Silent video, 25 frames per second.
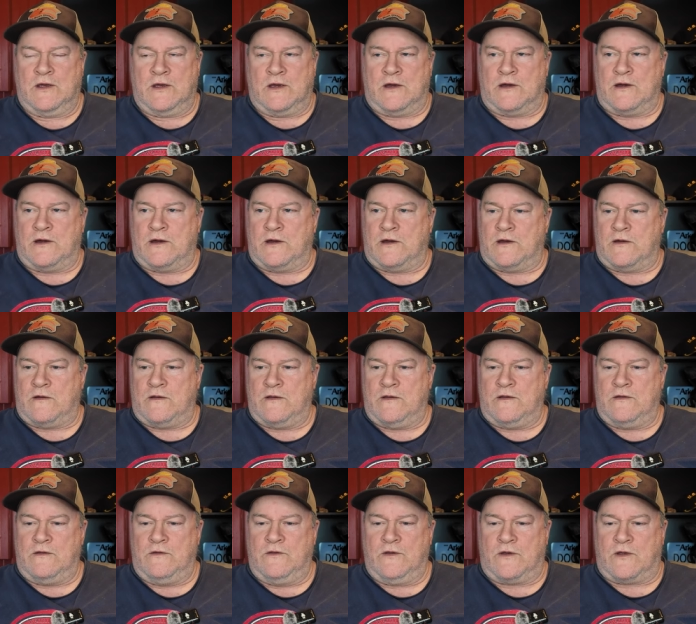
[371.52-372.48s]
Uh,
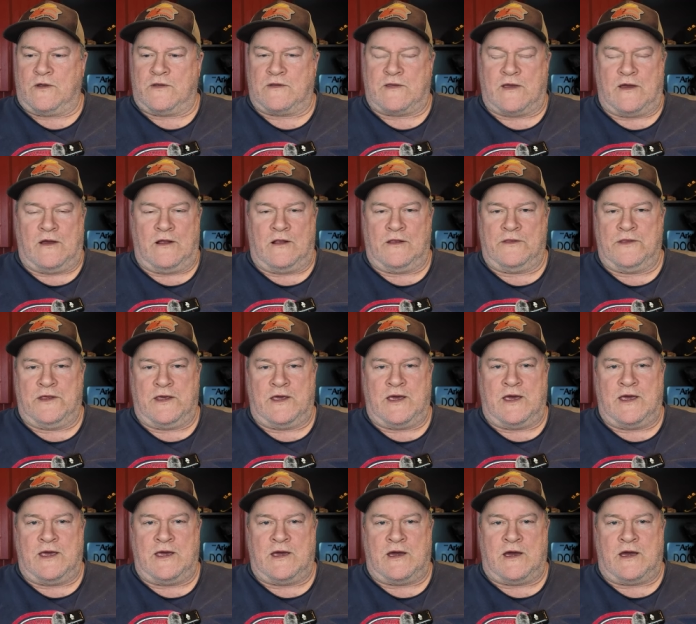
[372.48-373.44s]
you could tell the
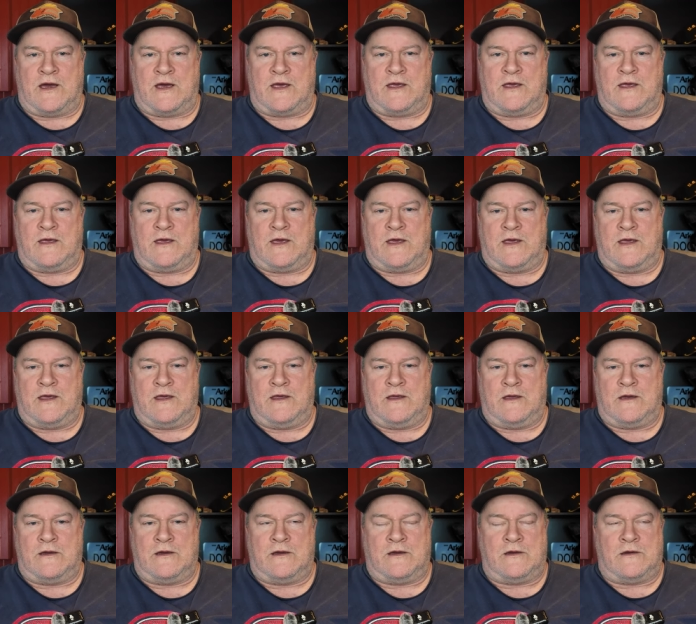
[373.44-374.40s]
AI,
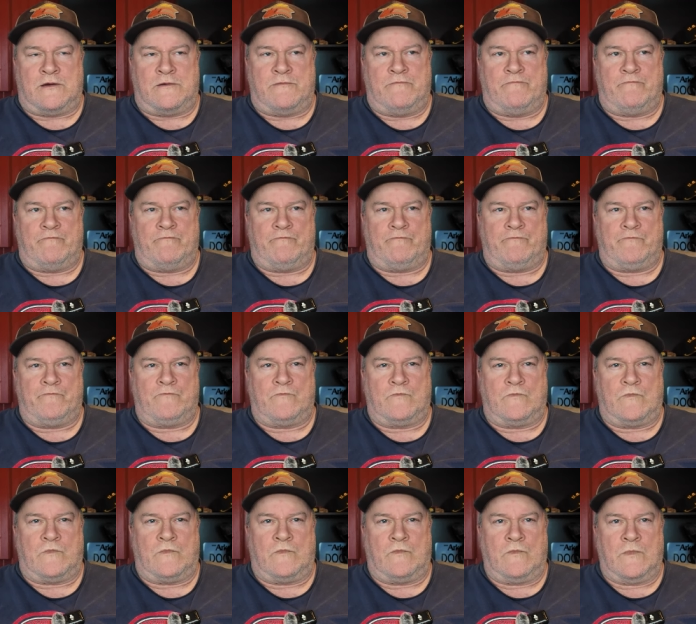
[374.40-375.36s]
hey,
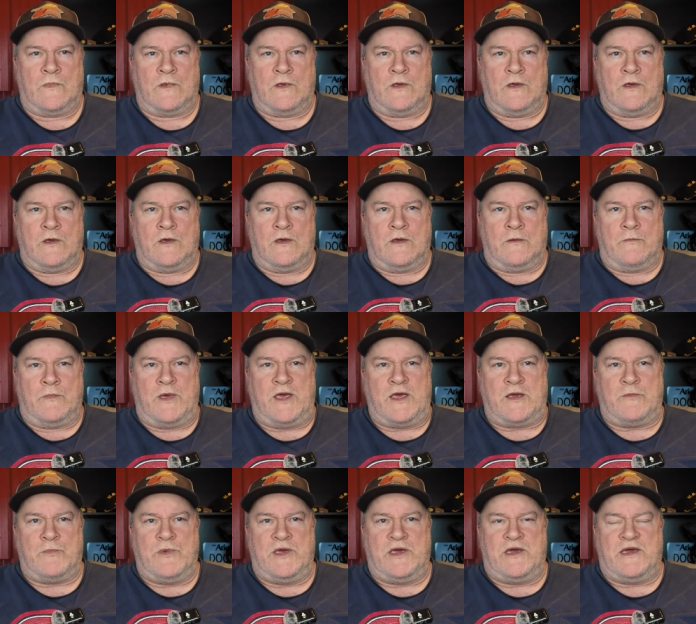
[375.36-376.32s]
um,
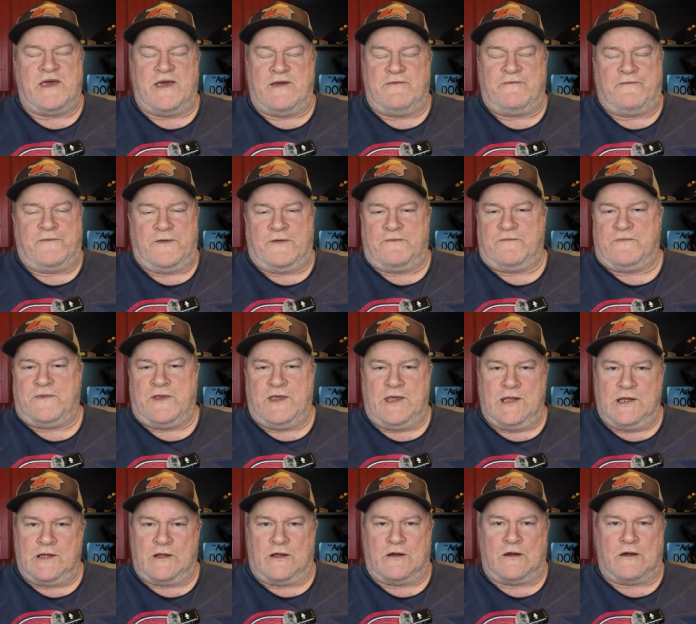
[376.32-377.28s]
make me a
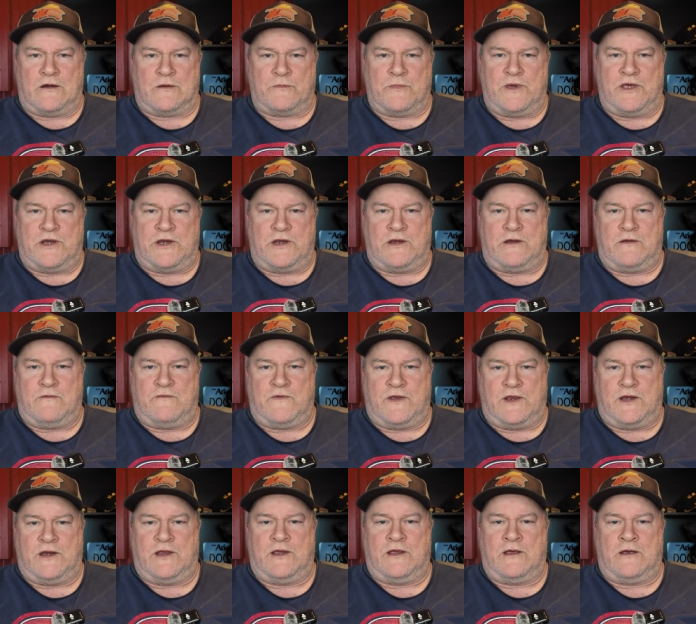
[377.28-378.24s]
15 long minute
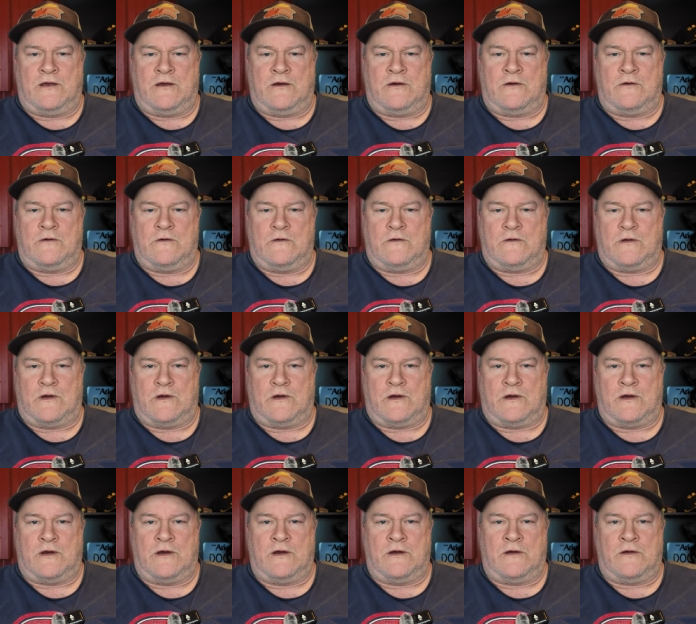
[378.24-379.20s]
video
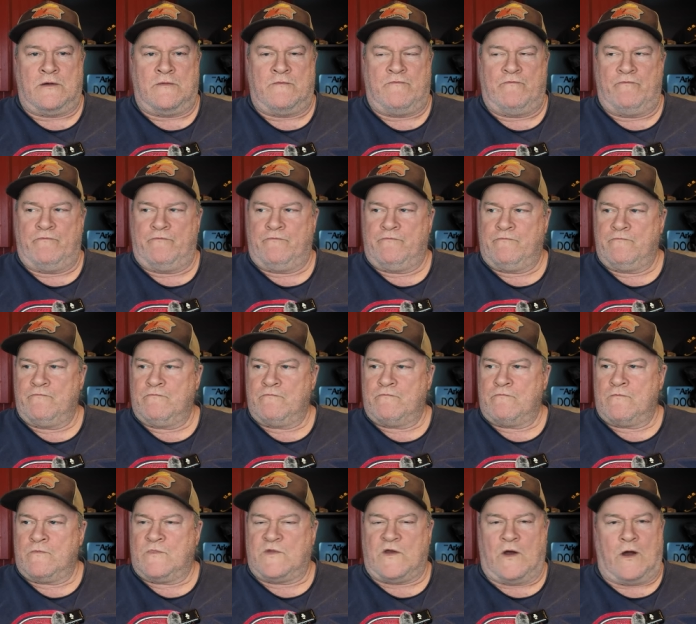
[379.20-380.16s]
uh,
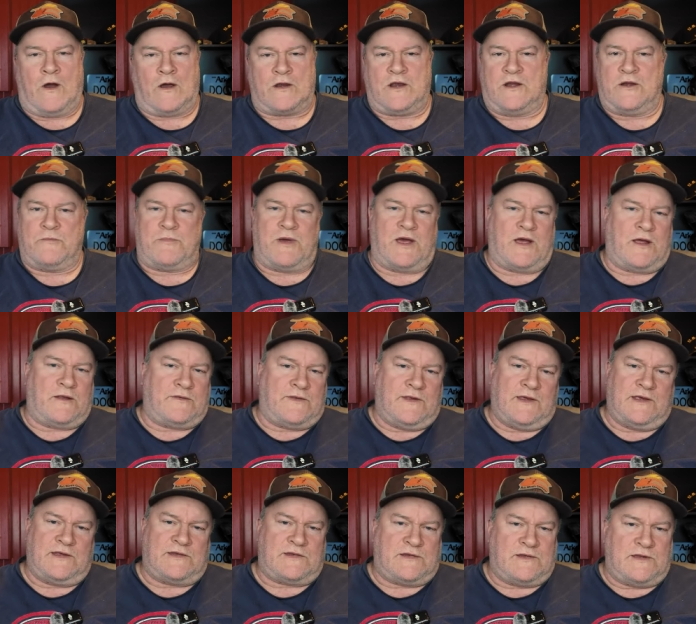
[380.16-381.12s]
talking about
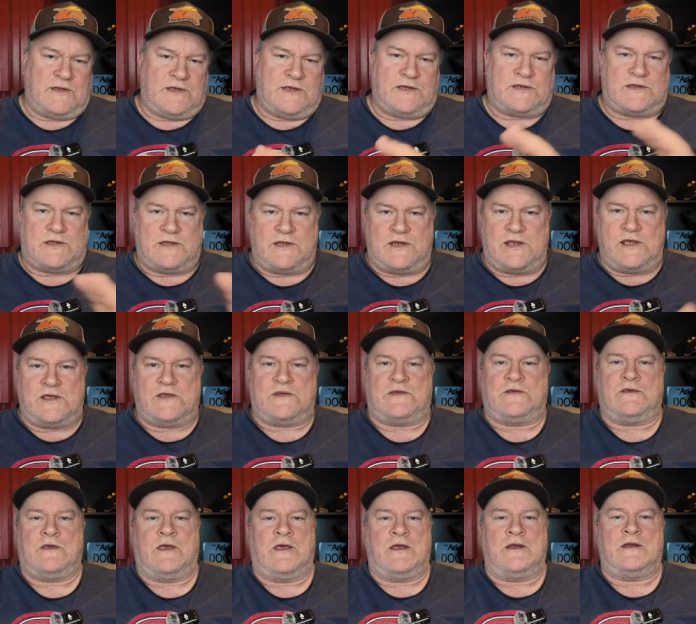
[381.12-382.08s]
this and this and
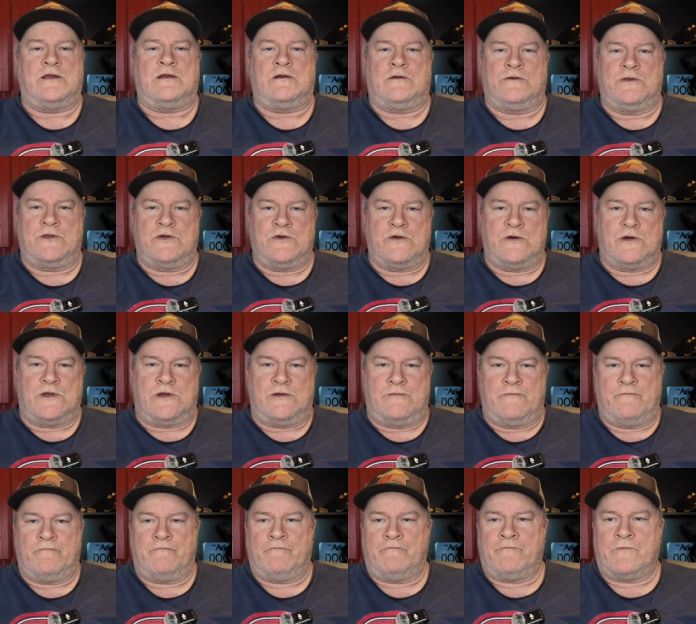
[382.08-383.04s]
this, and it'll do it
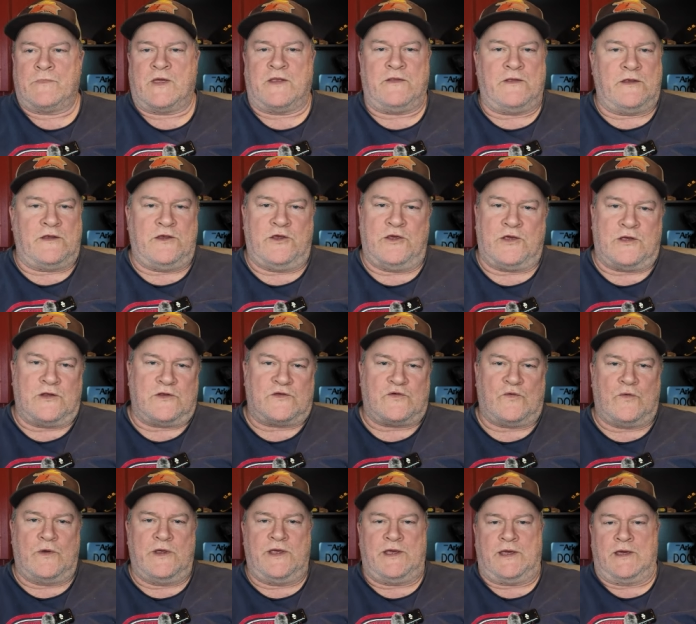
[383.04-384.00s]
and then you can
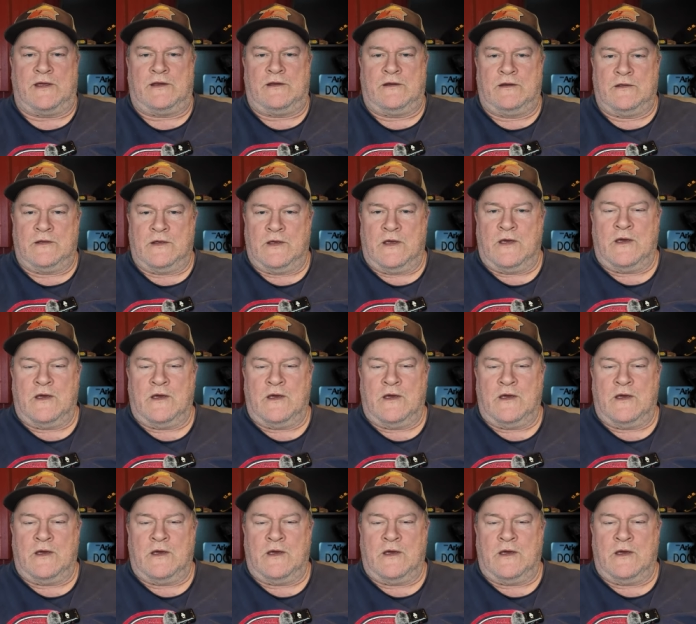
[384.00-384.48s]
tweak it.